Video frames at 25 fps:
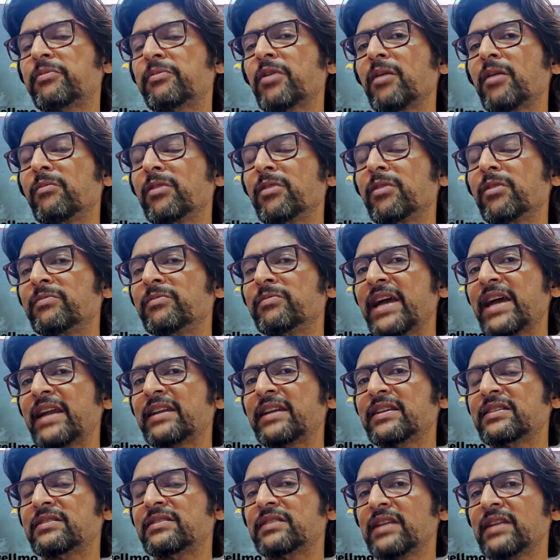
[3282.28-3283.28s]
problem that
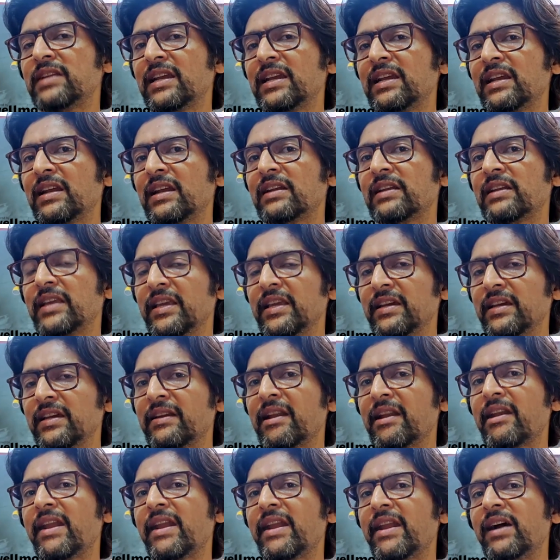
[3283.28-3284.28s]
is real here
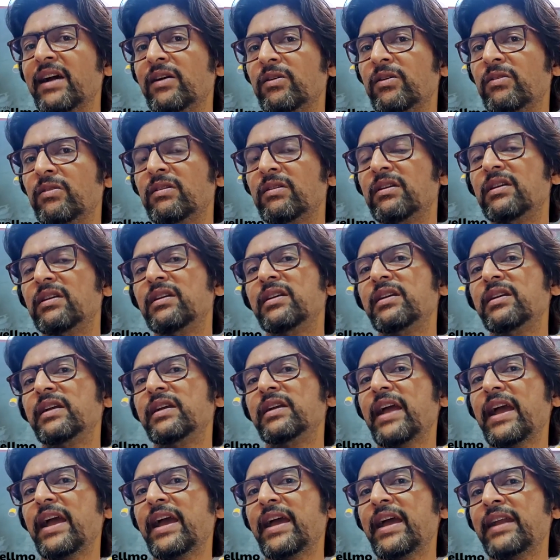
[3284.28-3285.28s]
and now,
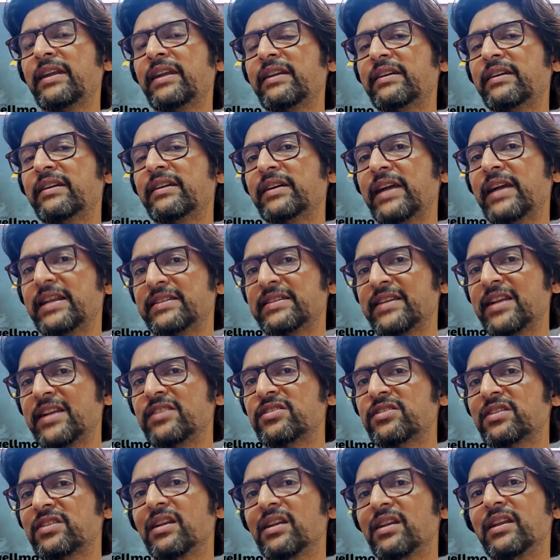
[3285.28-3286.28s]
and
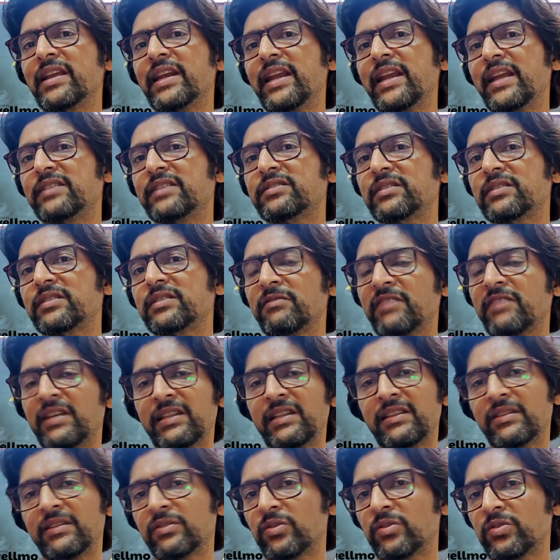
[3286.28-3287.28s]
essential in nature
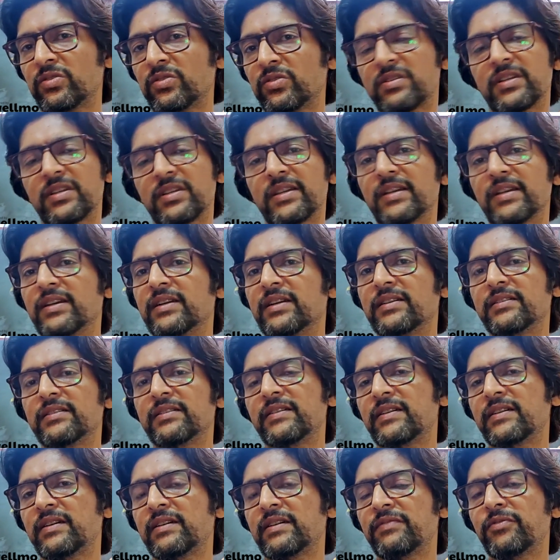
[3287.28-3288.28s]
in those
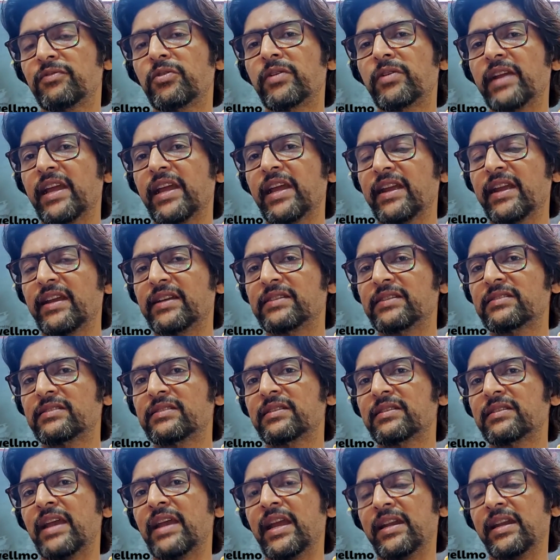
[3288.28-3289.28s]
4
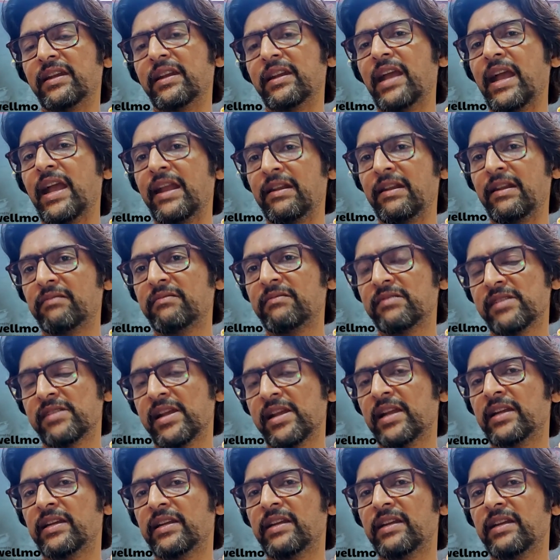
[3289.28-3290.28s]
areas. And
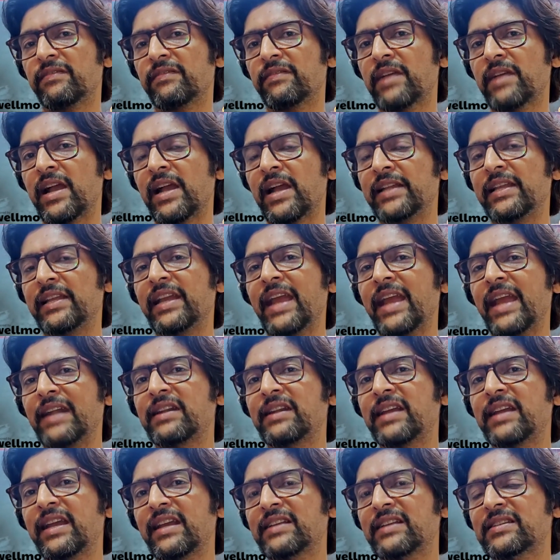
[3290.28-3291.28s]
I think
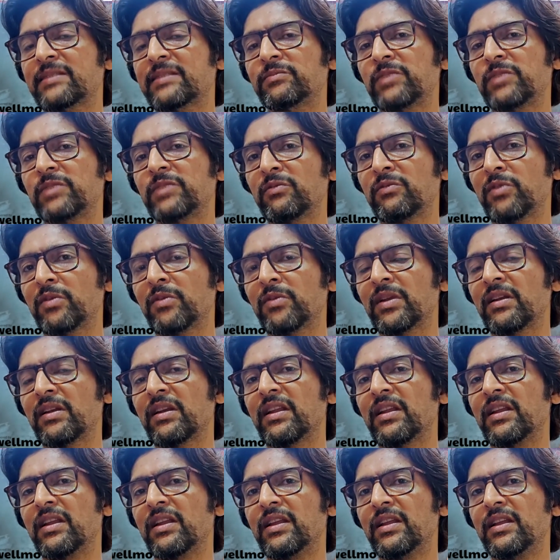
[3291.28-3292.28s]
EdTech is something we will
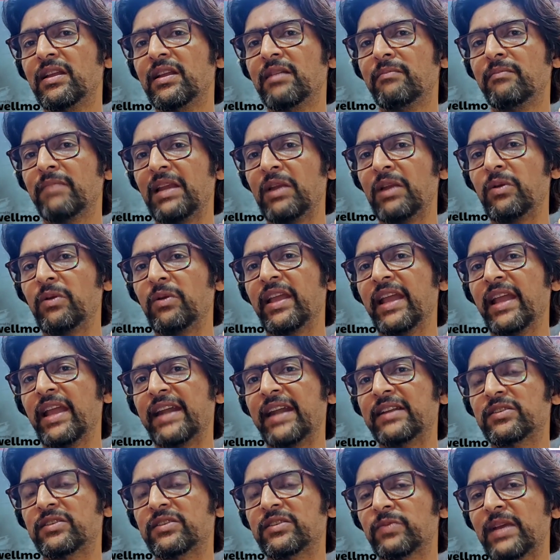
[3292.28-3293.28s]
be looking at
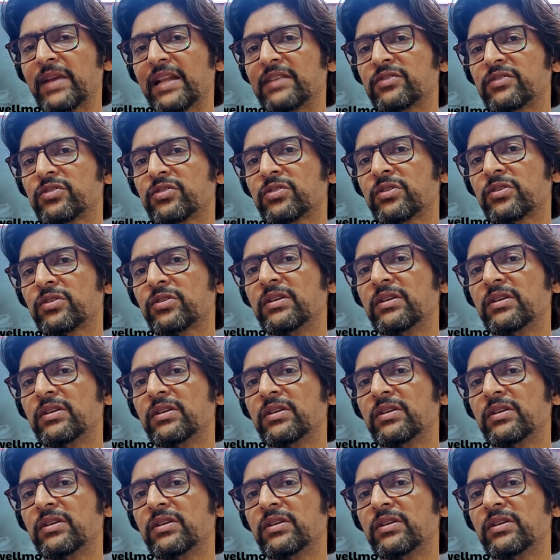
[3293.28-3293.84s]
as well. So